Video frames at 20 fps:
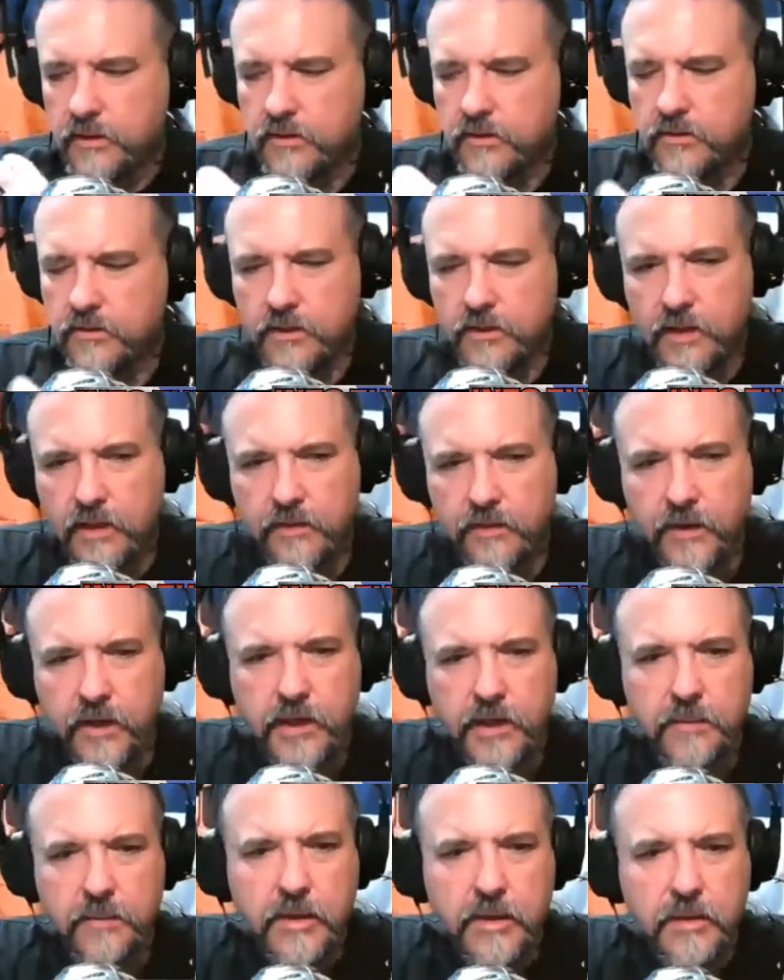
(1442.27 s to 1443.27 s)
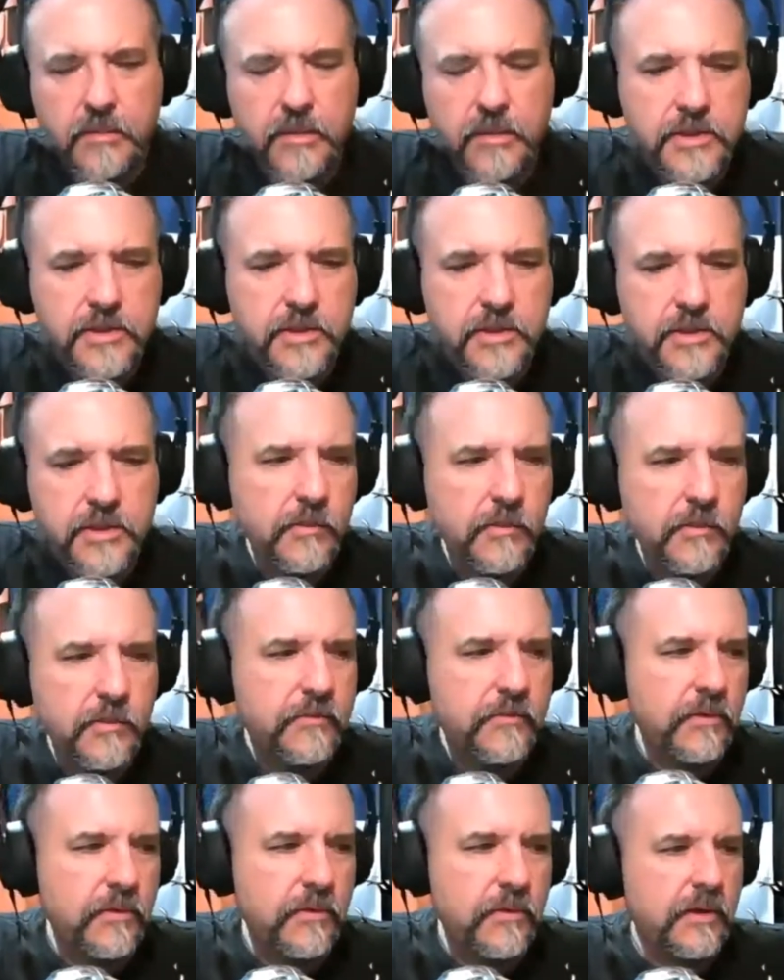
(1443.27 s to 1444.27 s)
Just, I've had him on my show
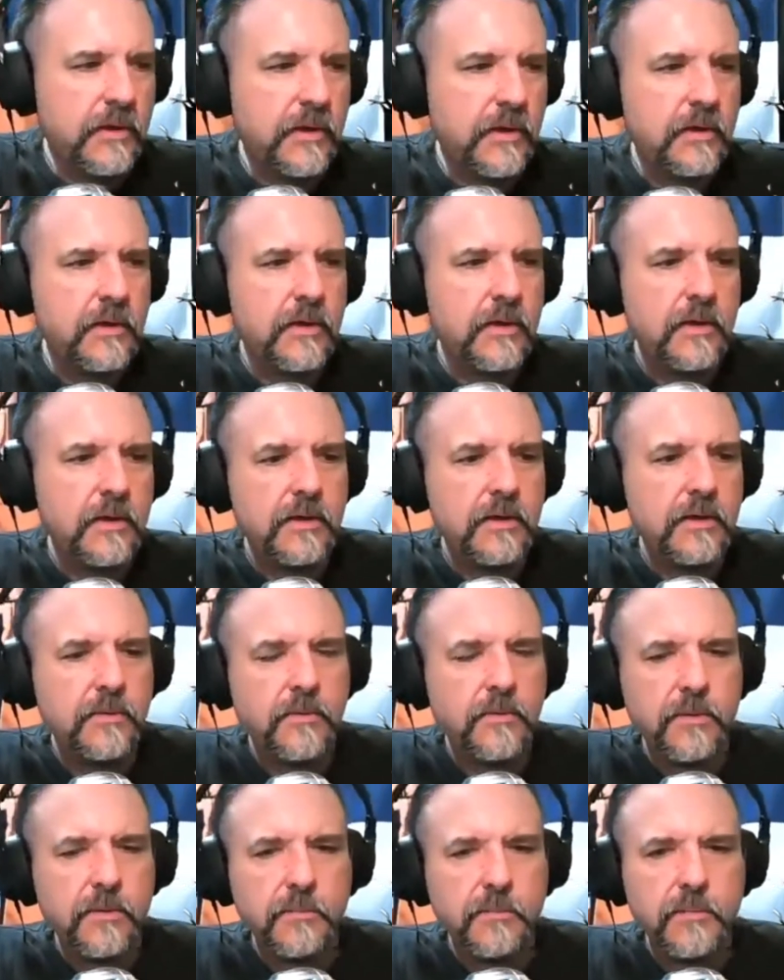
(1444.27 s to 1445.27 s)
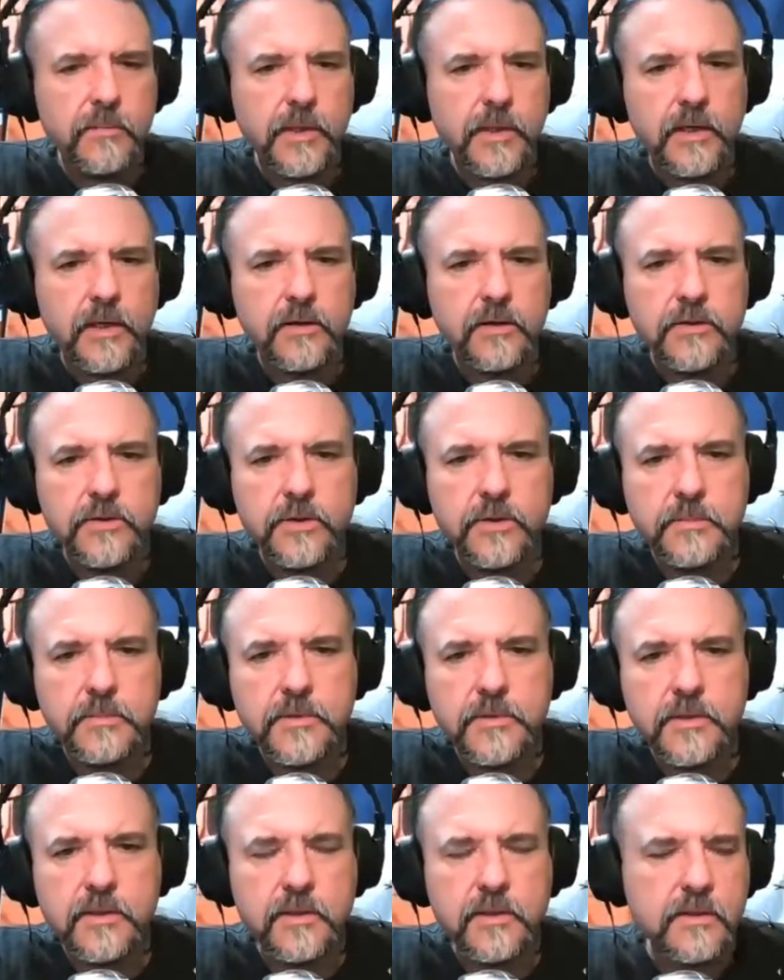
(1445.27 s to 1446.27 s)
before, and uh, we're making a trip to
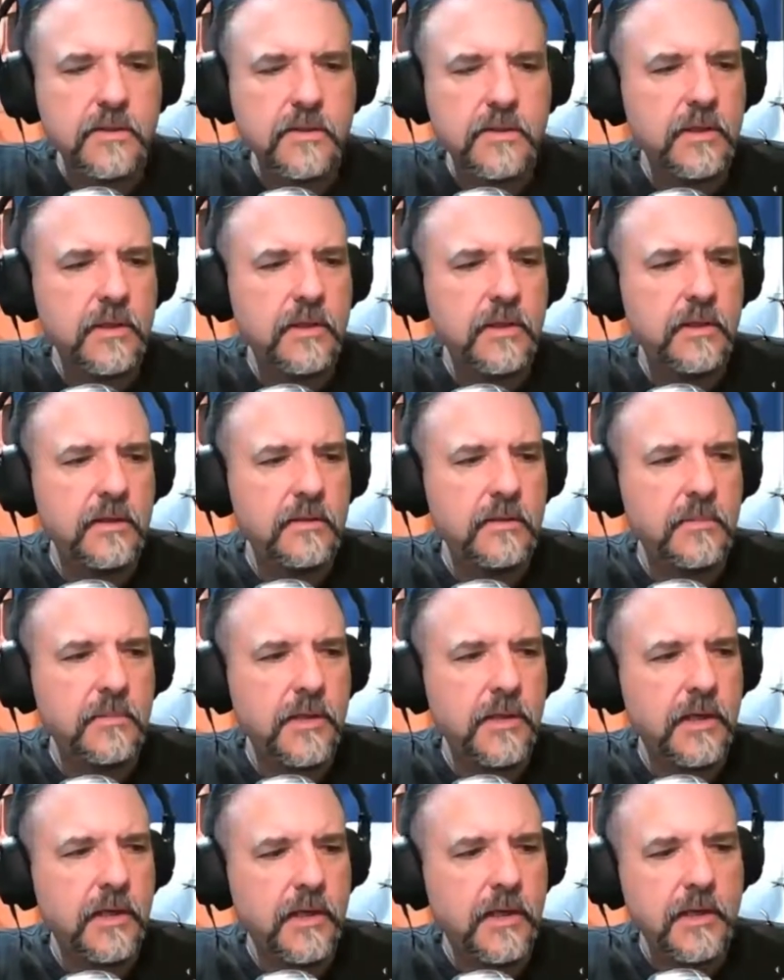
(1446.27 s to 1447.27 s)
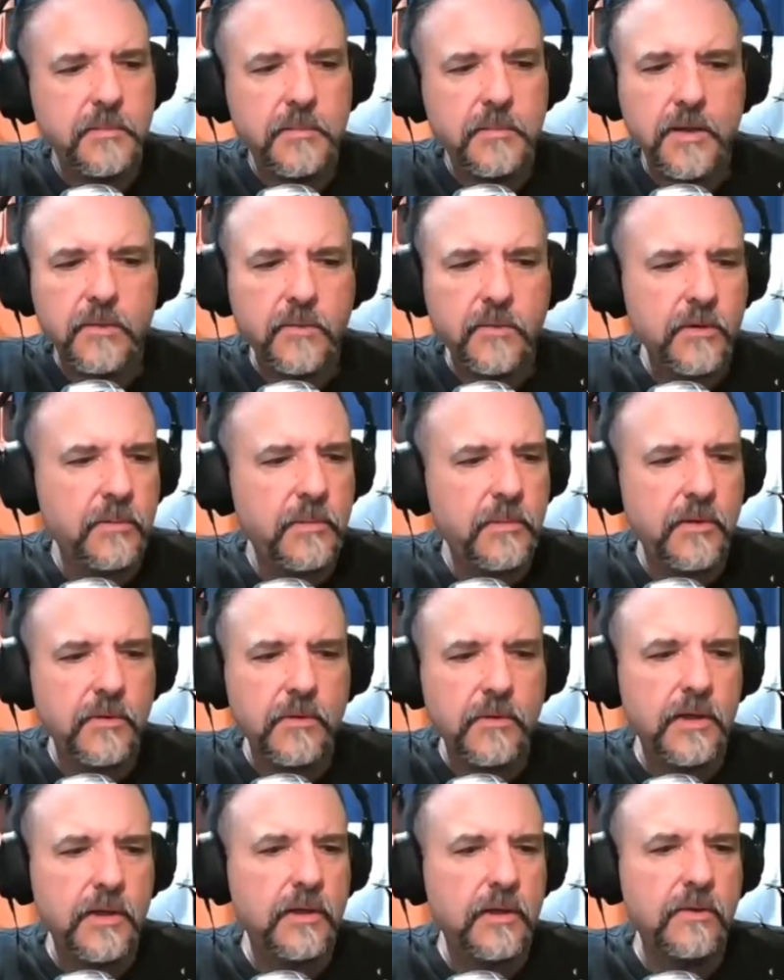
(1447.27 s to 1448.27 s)
Tennessee, and I'm like, hey man, we're gonna be
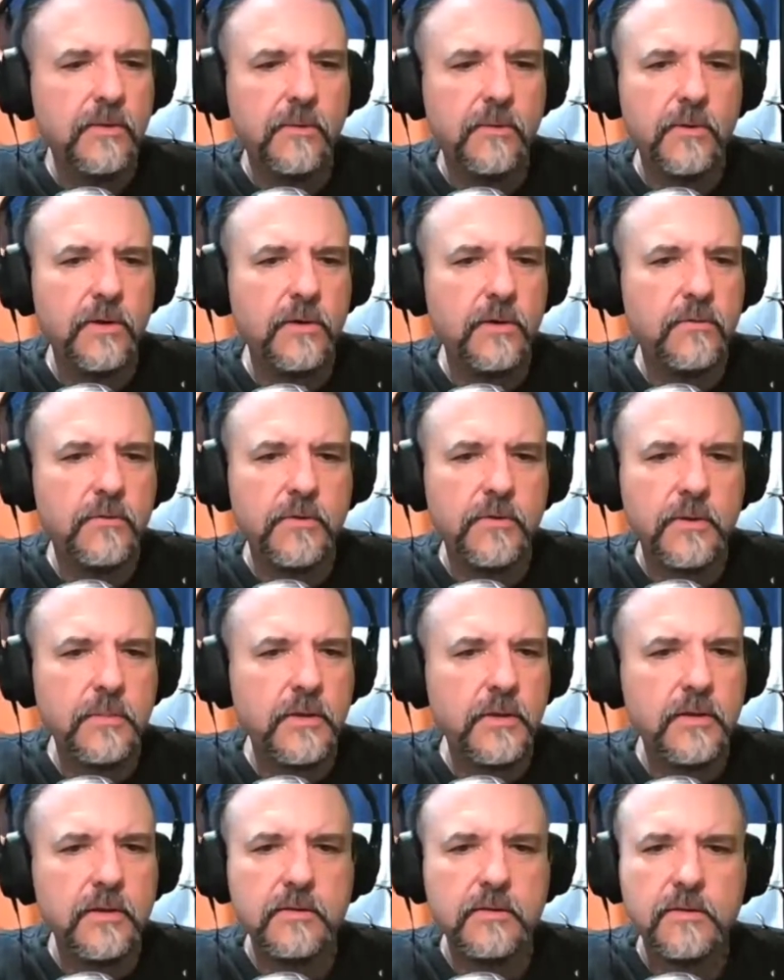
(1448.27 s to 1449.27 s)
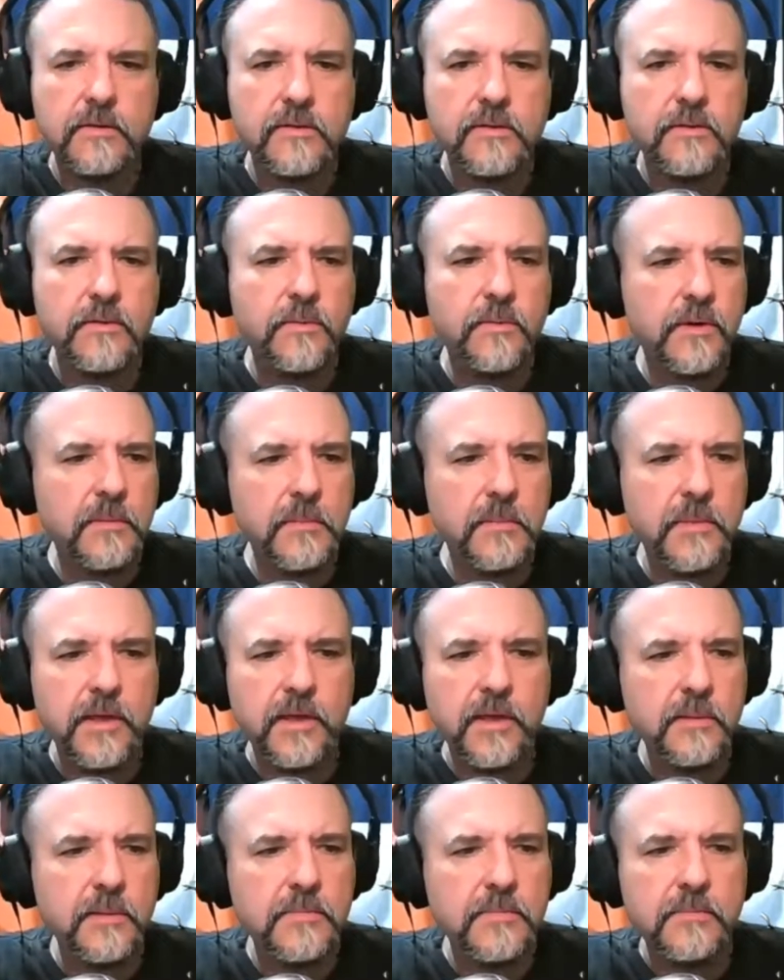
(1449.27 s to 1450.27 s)
right down the road from you. You want to
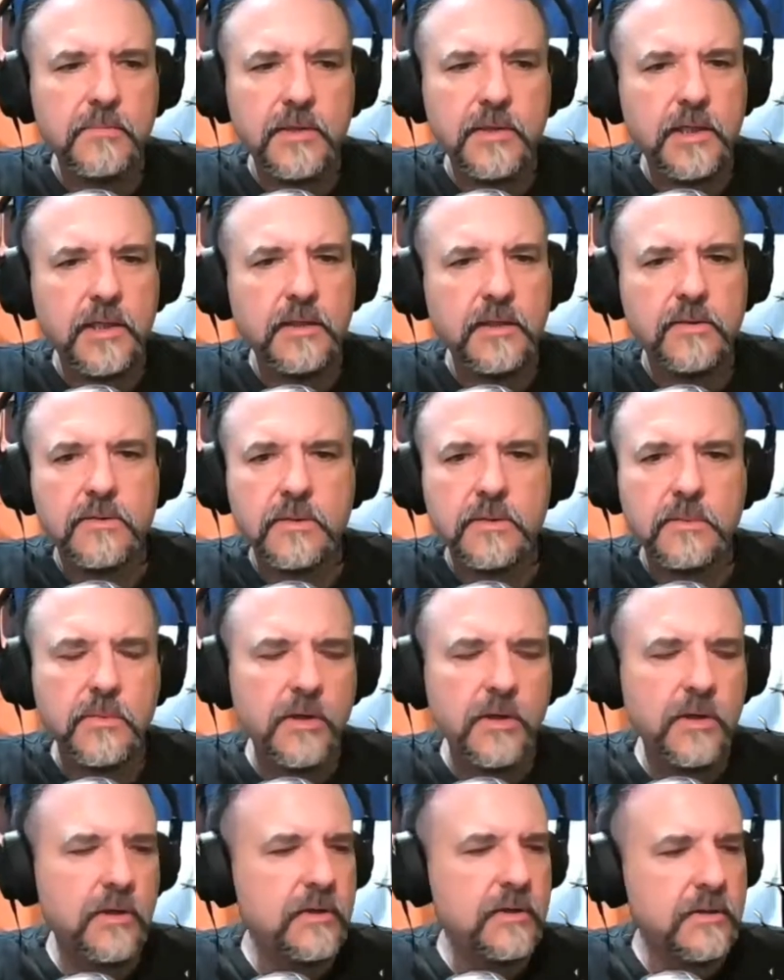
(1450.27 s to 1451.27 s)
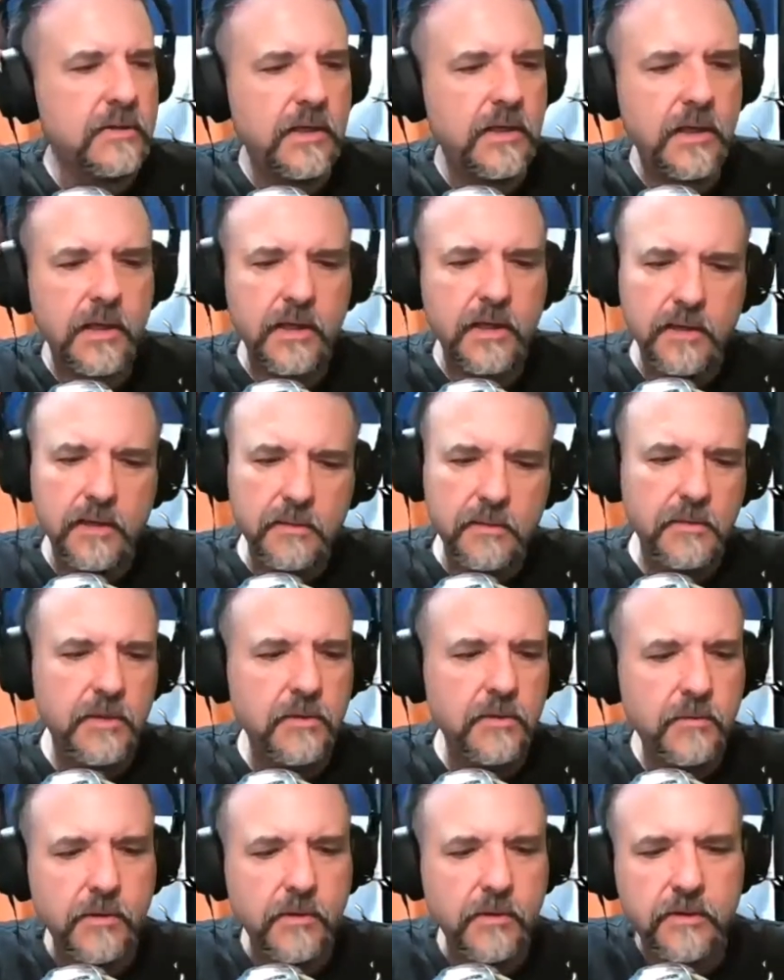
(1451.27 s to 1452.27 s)
meet up and eat somewhere? And he's like, hey, let me
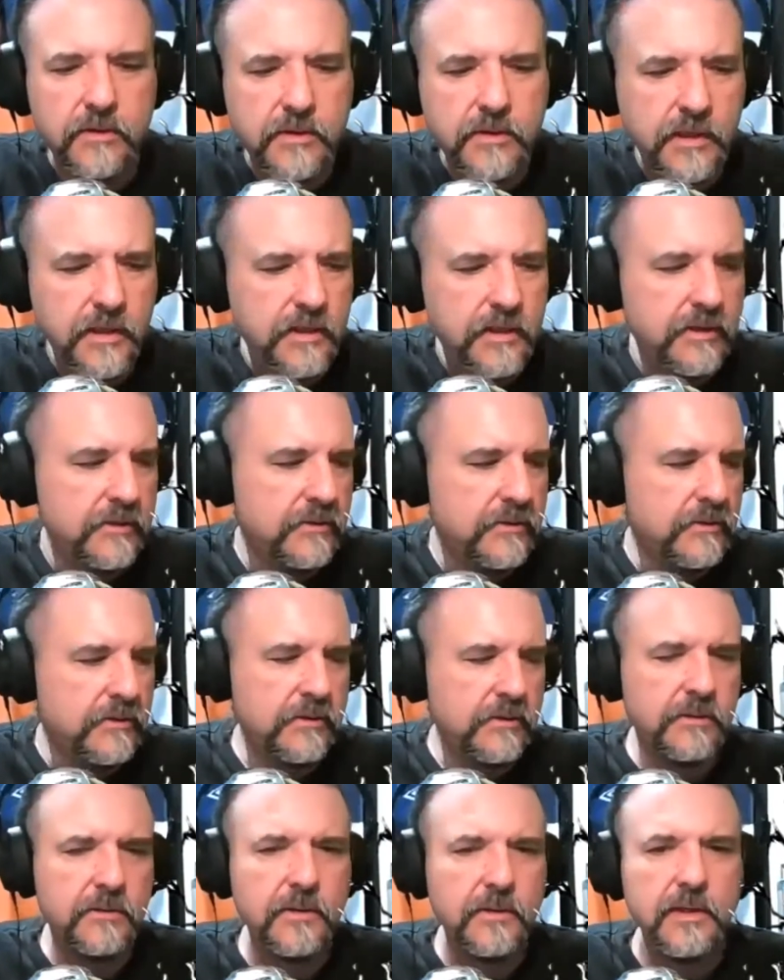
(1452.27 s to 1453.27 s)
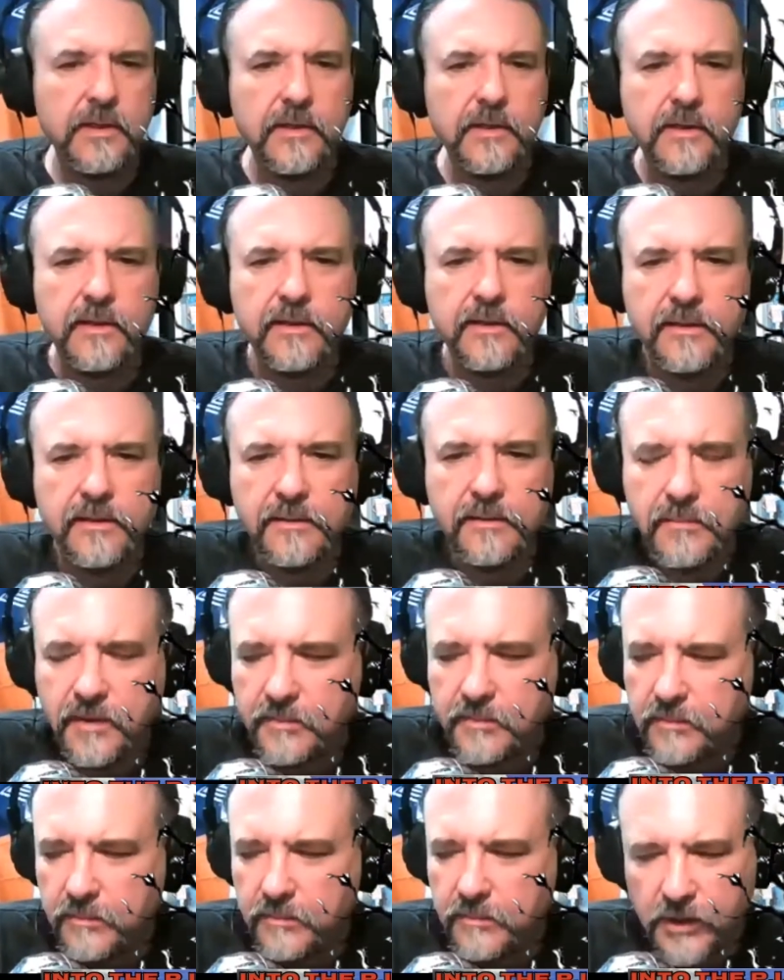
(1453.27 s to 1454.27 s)
know when you're in town. So I'm,
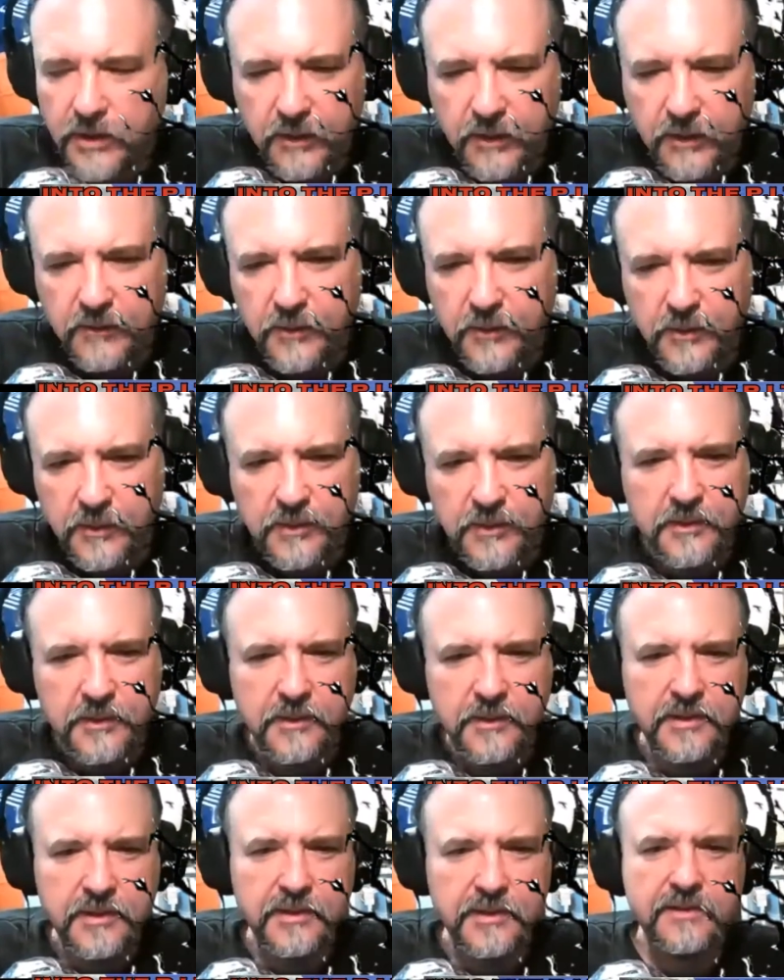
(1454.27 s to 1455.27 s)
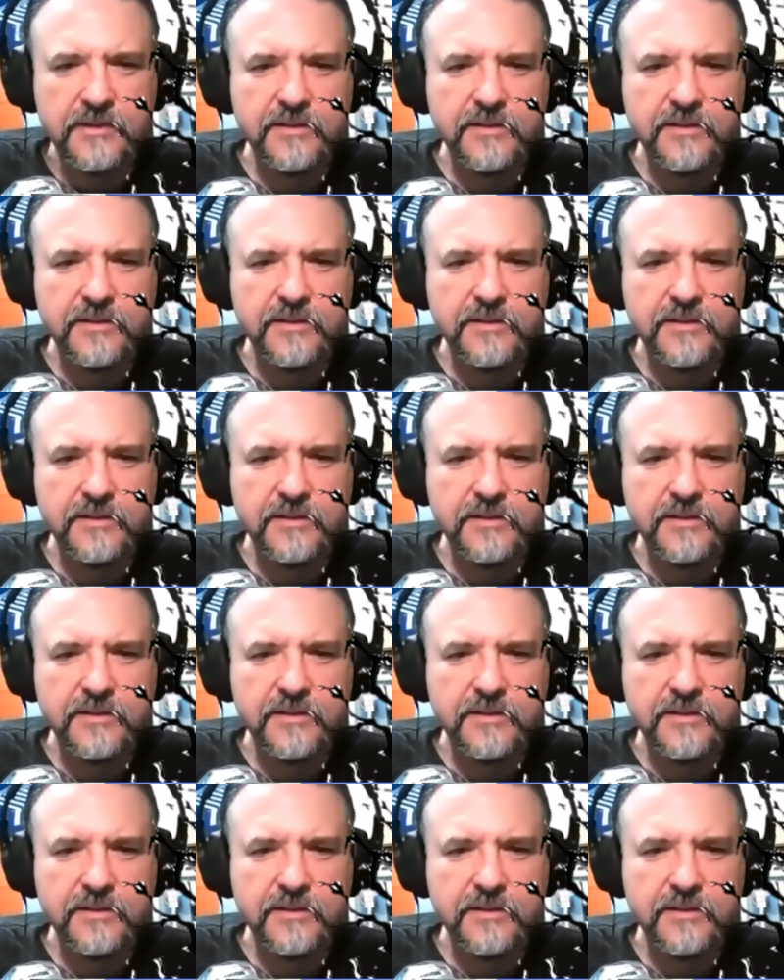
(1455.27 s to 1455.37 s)
I'm looking forward to it.